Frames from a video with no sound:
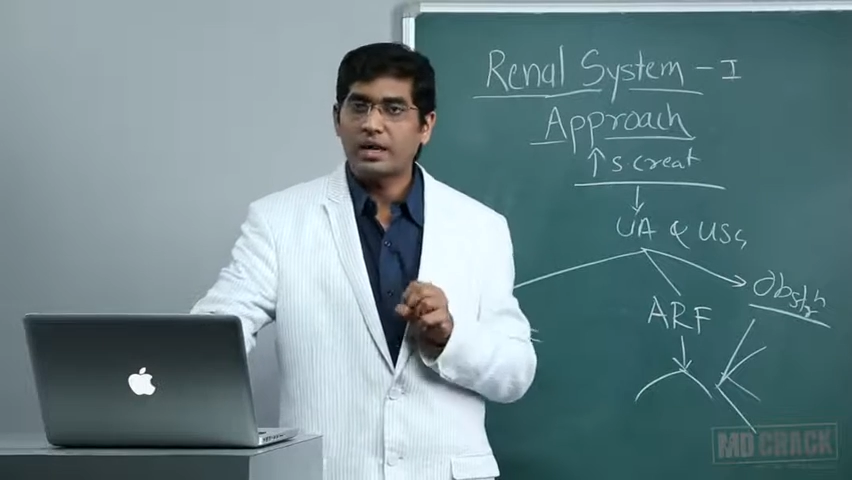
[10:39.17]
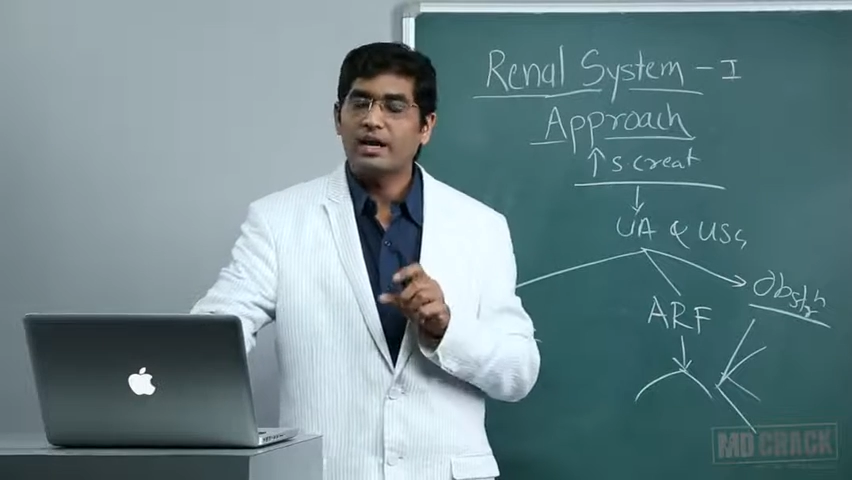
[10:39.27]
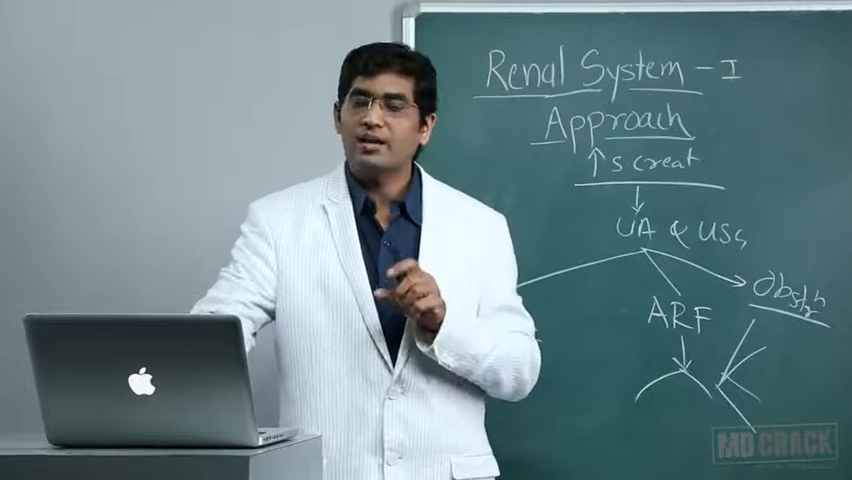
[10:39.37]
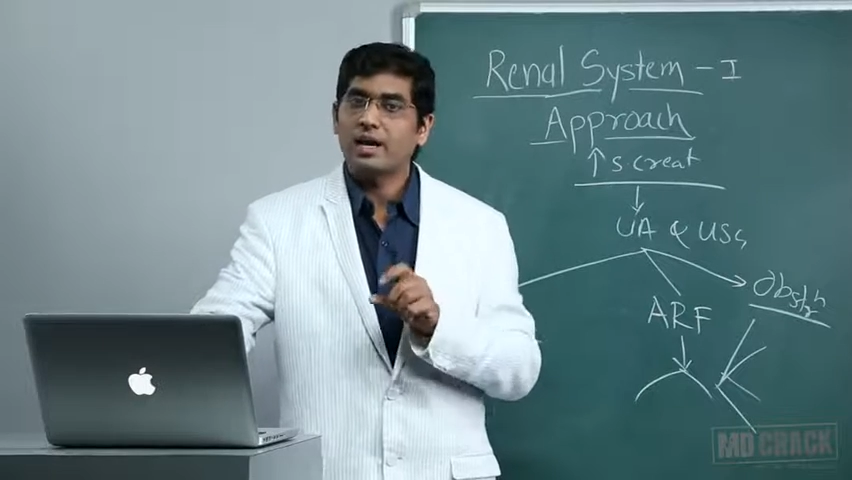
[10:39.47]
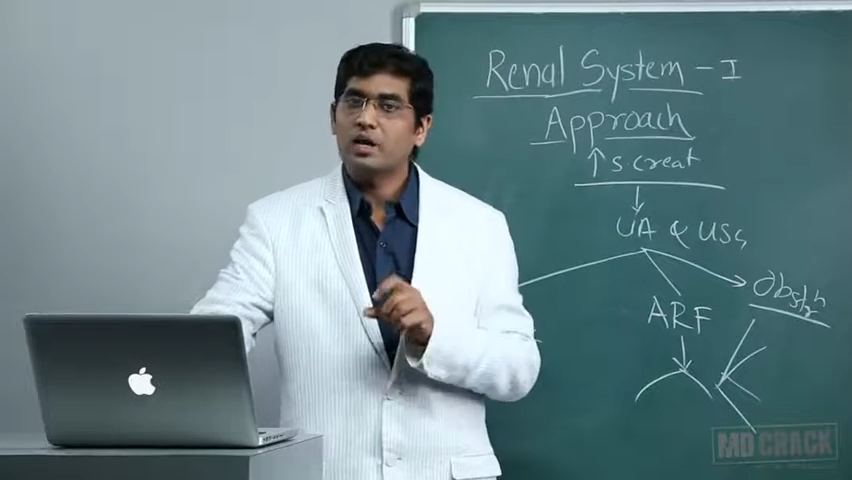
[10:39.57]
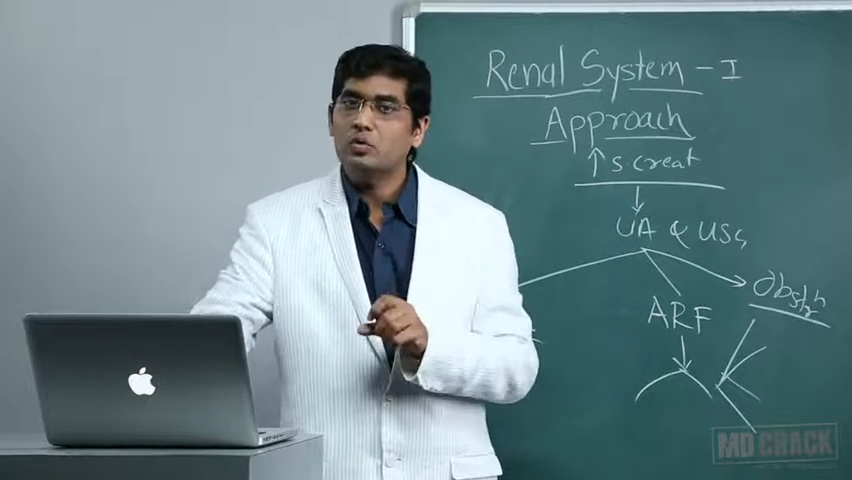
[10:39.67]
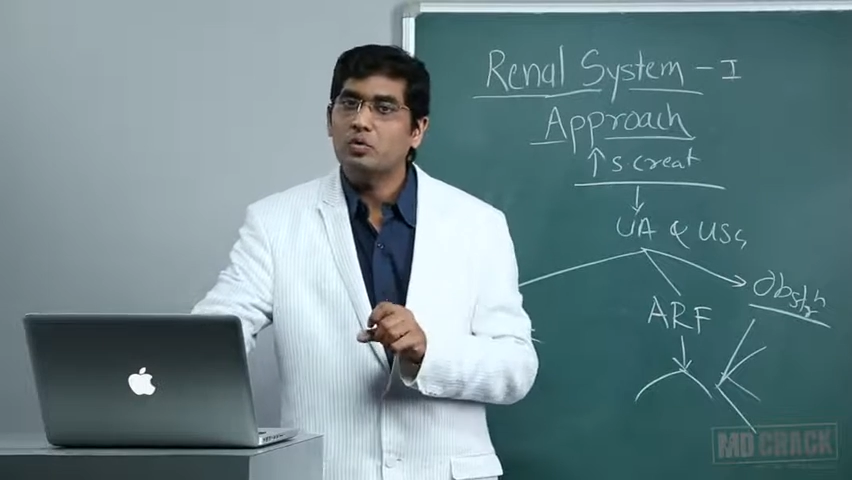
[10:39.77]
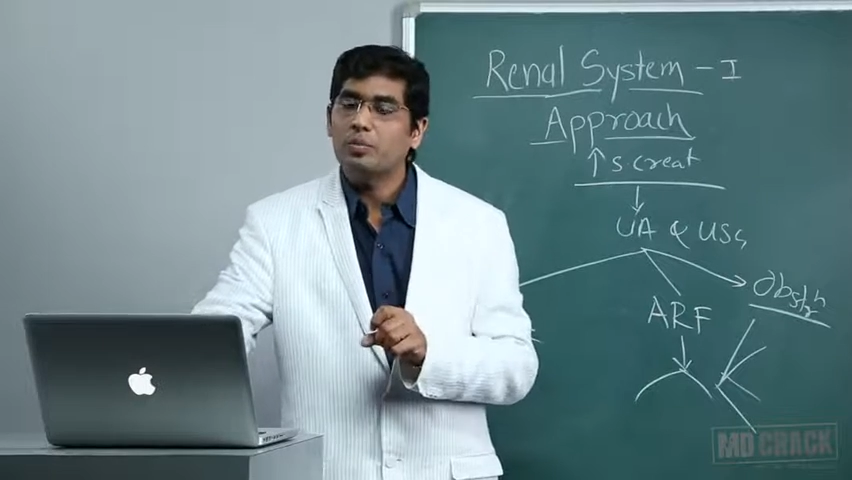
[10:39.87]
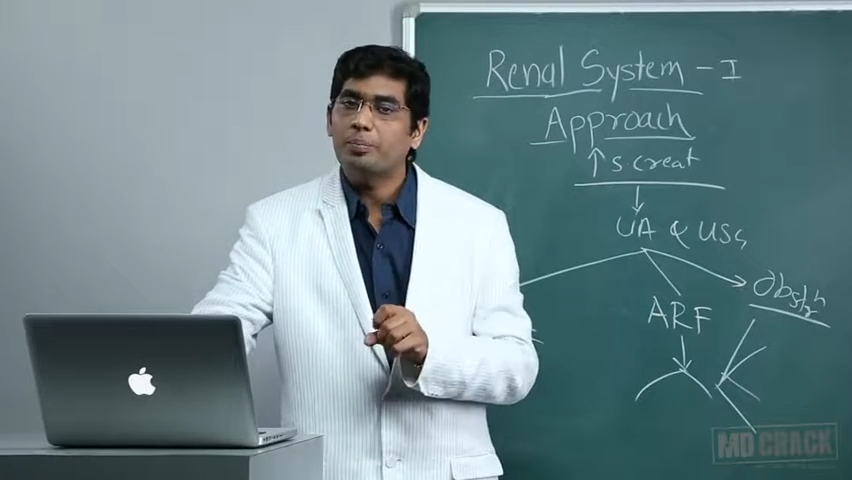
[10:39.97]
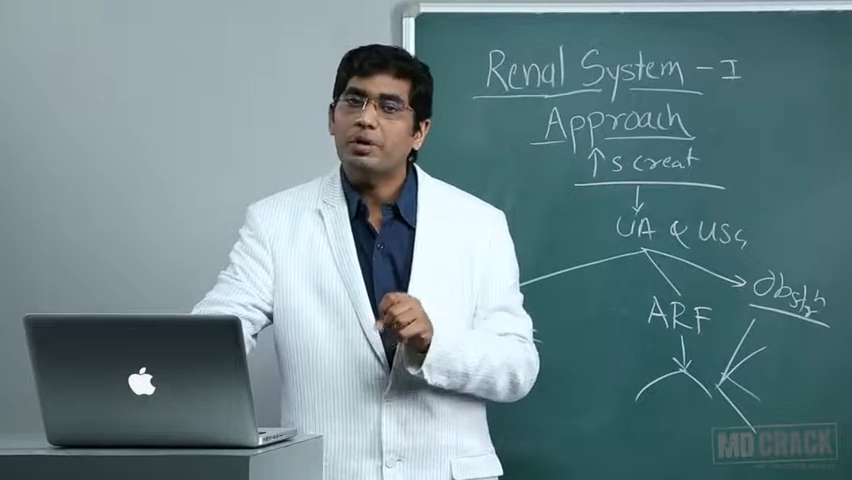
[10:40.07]
and try
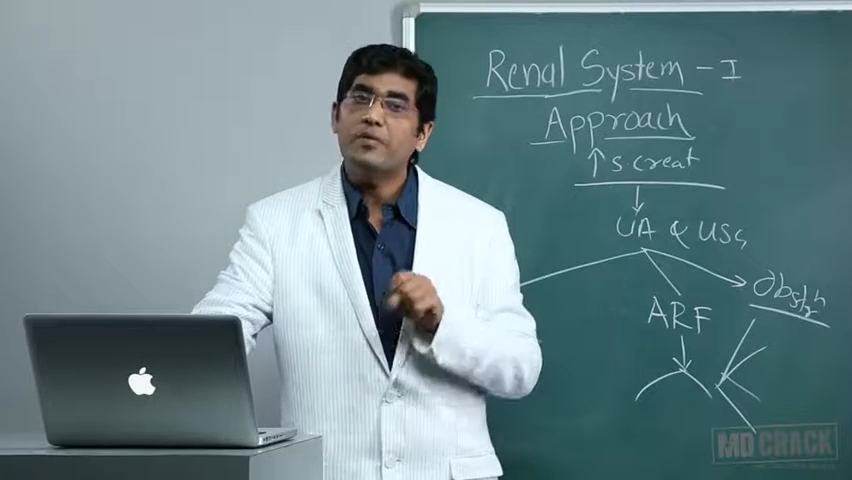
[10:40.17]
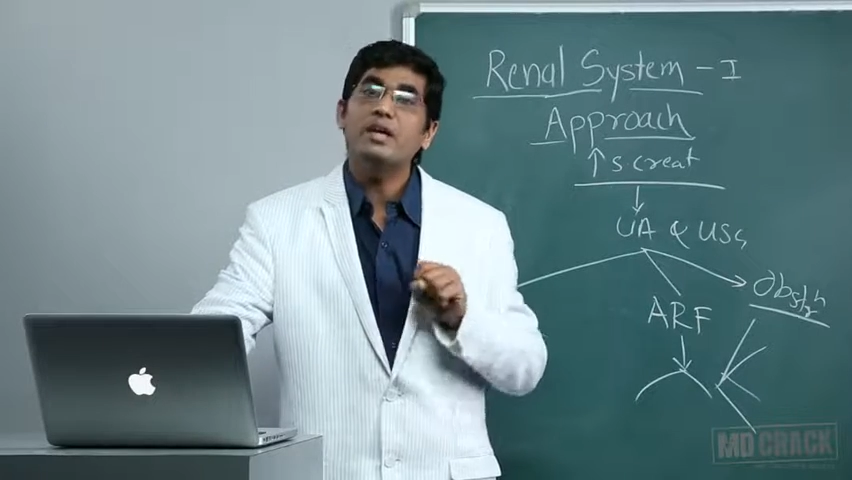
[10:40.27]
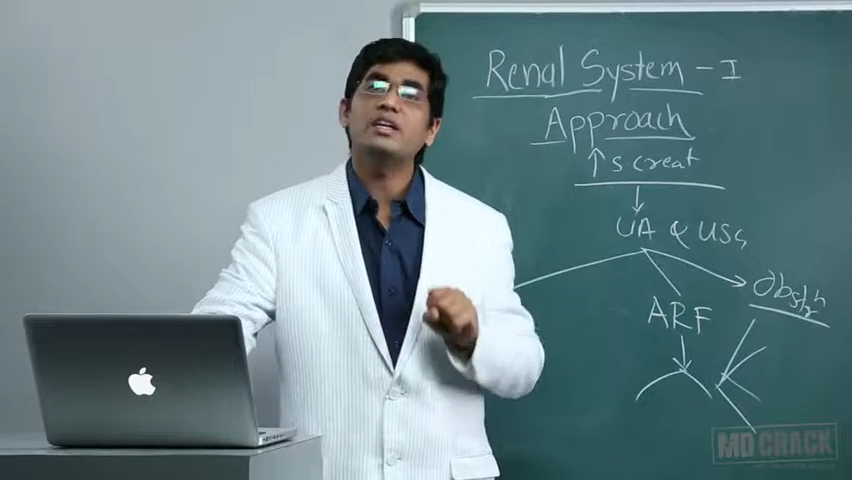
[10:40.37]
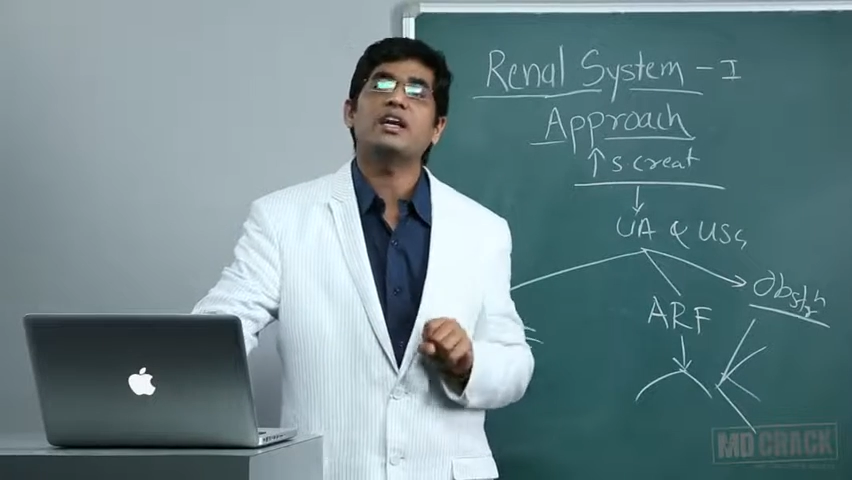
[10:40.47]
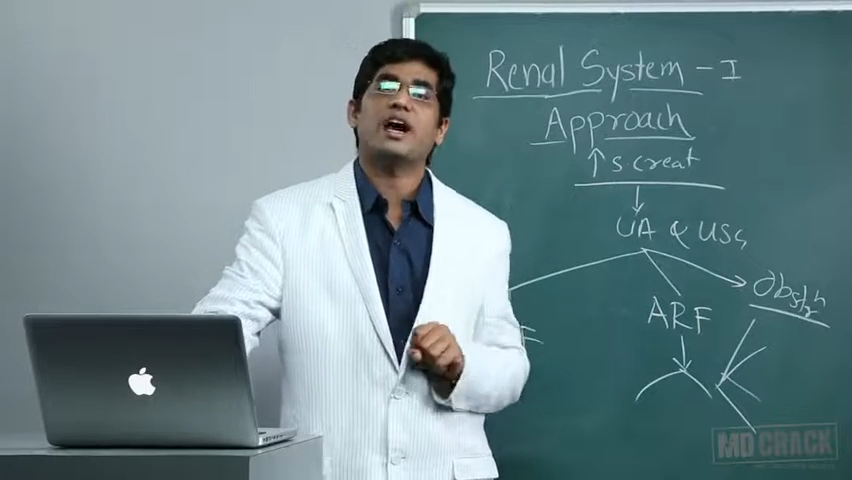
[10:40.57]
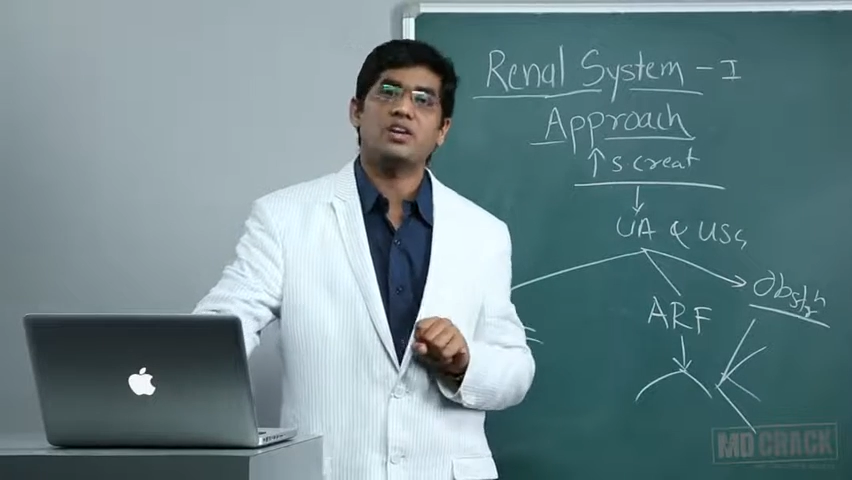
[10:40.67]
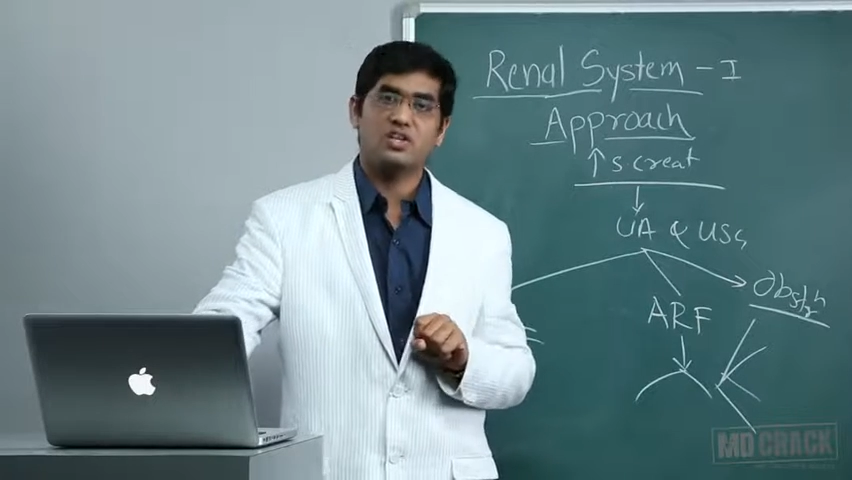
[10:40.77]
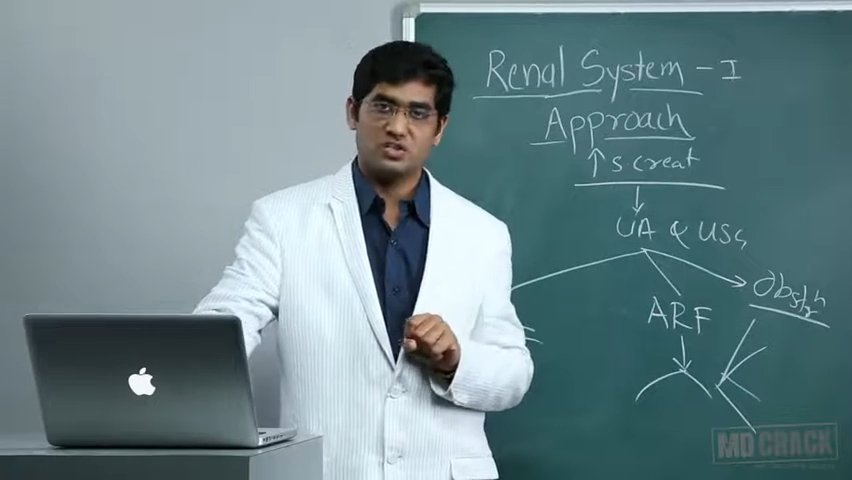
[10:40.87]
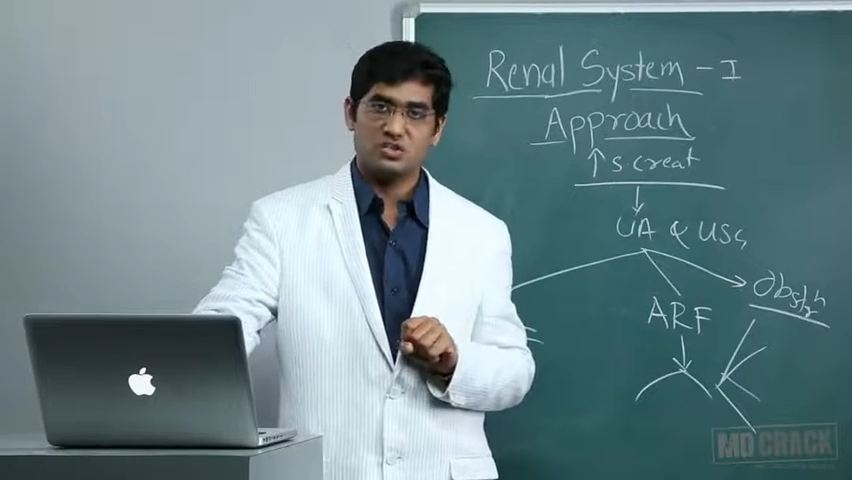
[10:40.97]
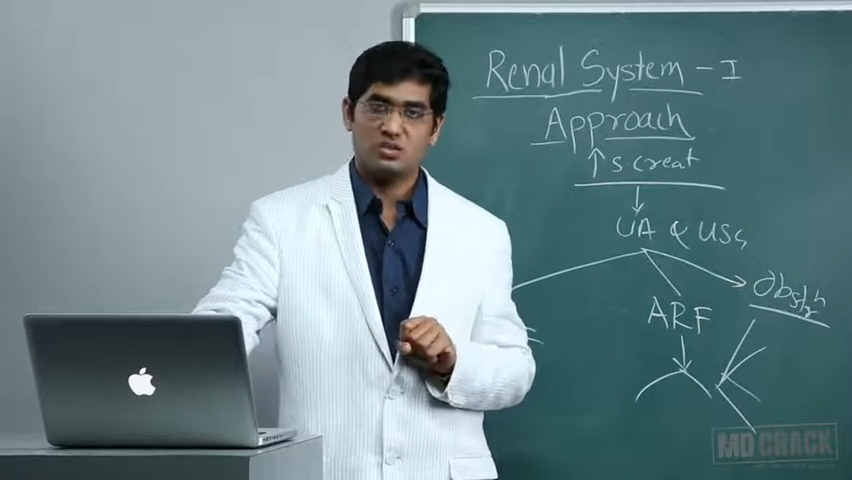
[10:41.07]
to prevent
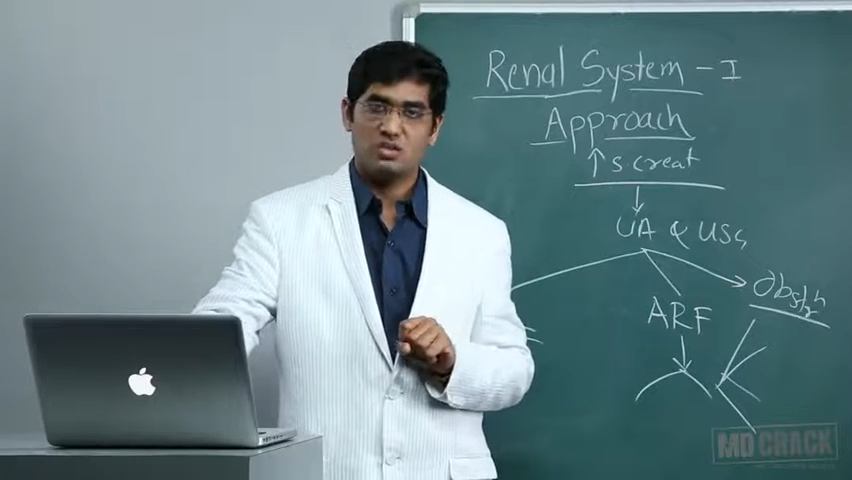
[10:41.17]
dehydration.